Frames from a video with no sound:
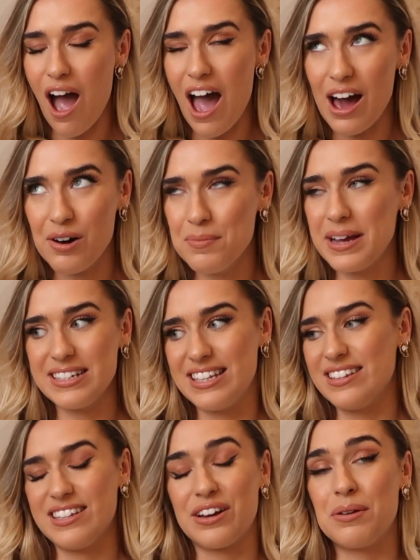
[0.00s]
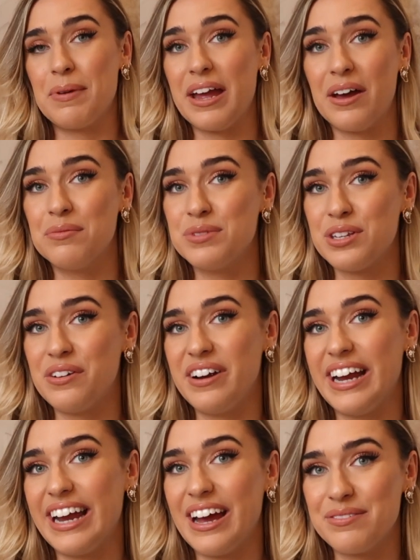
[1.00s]
How amazing is that going to be? I'm
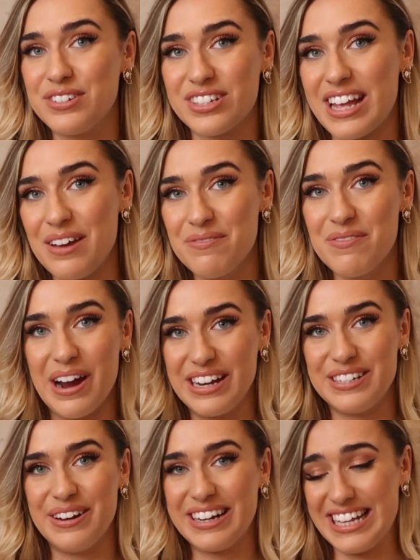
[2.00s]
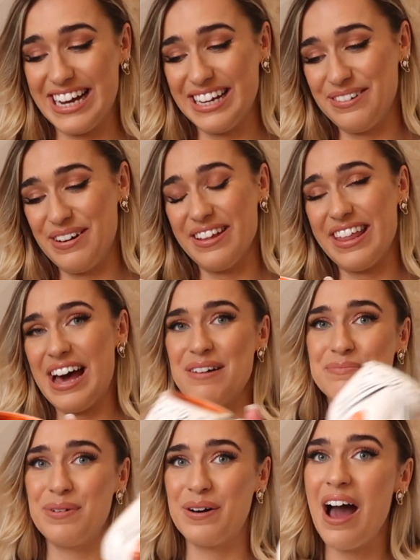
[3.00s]
sorry, I'm just getting way too excited about
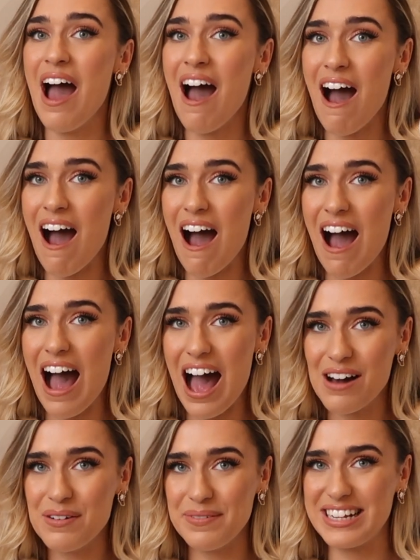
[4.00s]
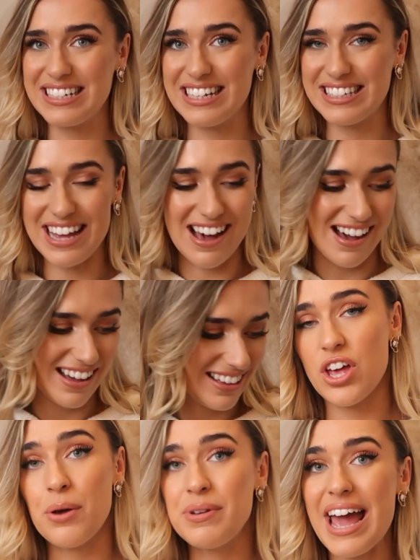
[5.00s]
that, but how amazing is that?
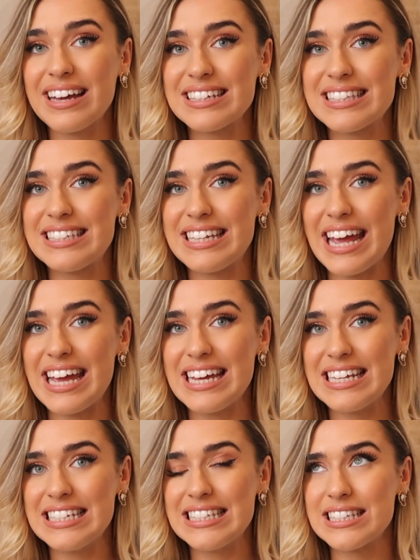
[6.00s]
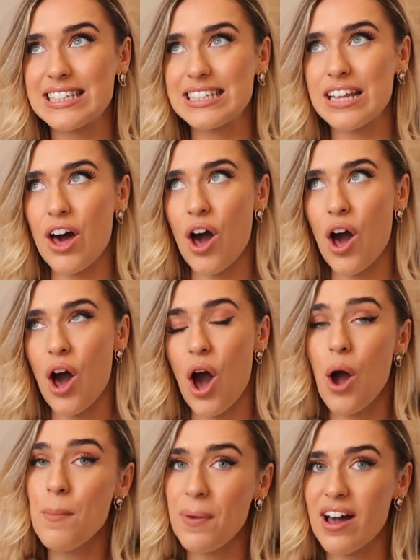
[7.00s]
So next is
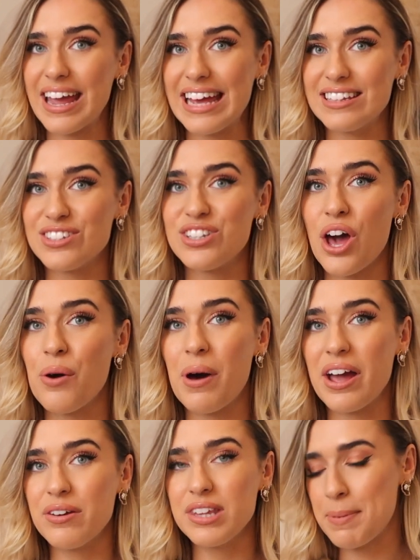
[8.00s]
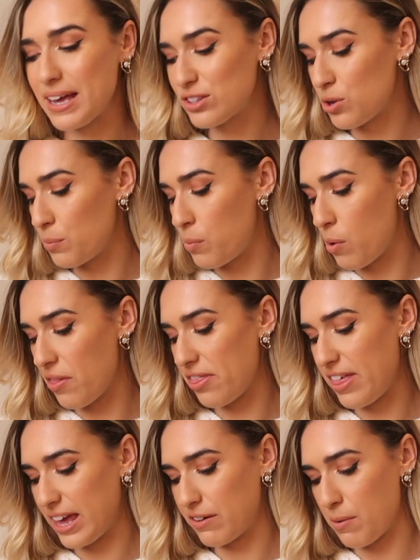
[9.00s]
Home Bargains. So I only picked up one
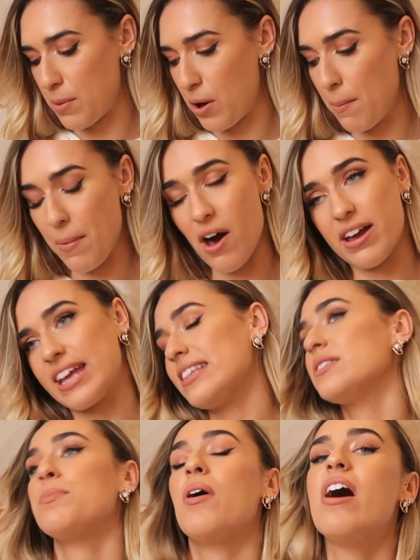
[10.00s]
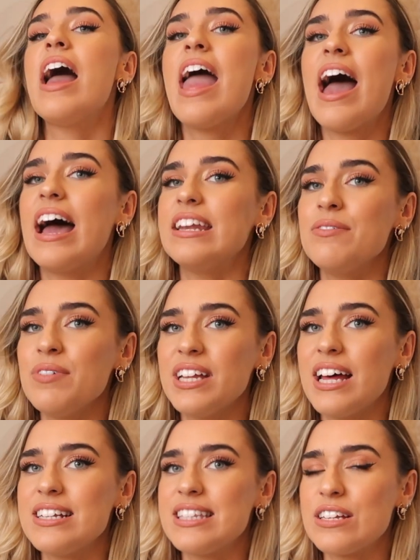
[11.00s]
thing from Home Bargains, but I didn't
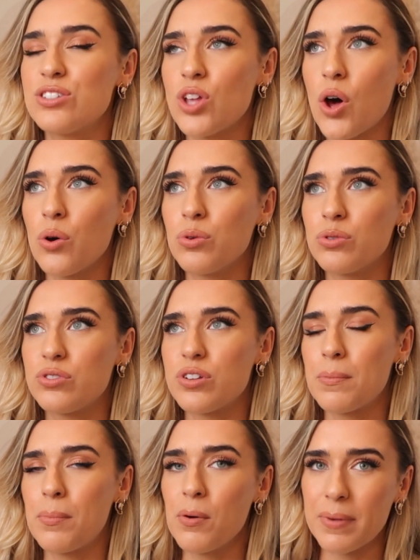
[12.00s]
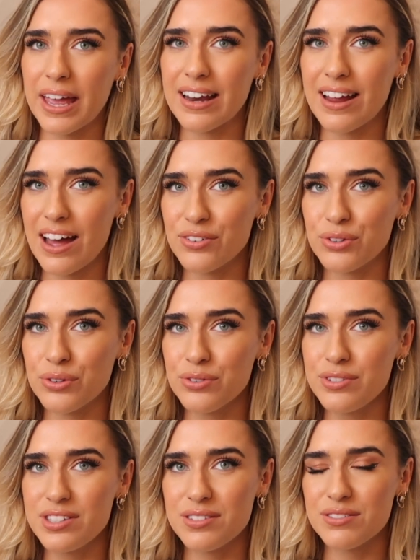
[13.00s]
realise they sold pumpkin
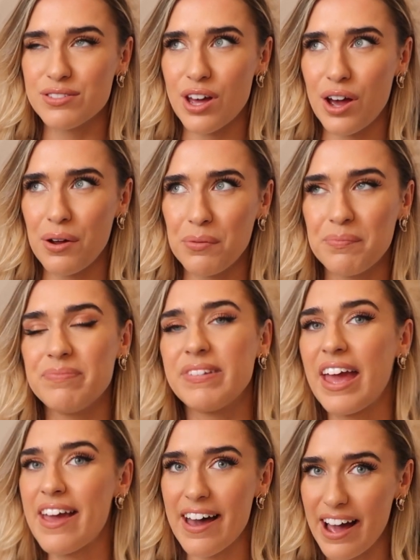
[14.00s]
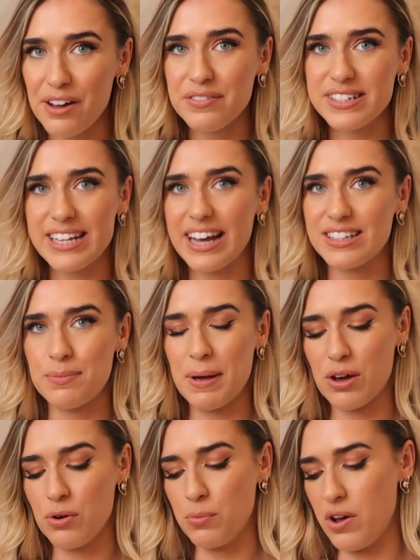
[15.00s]
candles. So I obviously had to
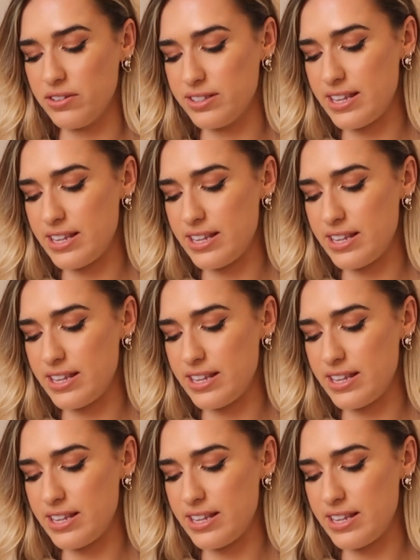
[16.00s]
pick up one.